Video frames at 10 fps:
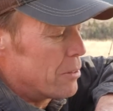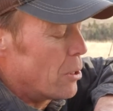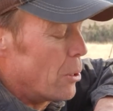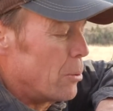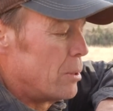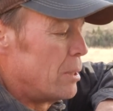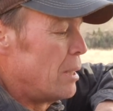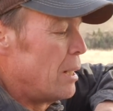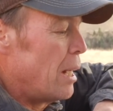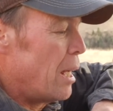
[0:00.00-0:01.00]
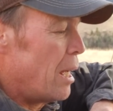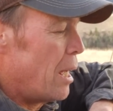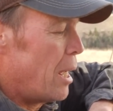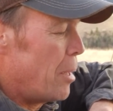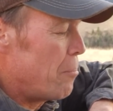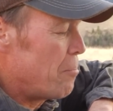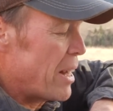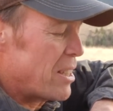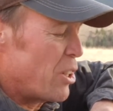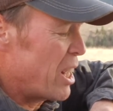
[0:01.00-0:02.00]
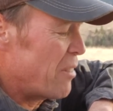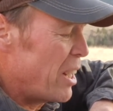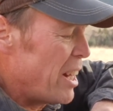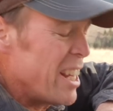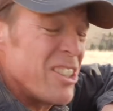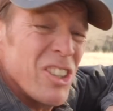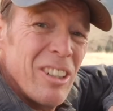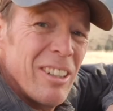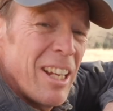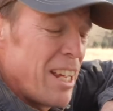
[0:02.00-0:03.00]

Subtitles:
So that's the only thing I've done to the engine.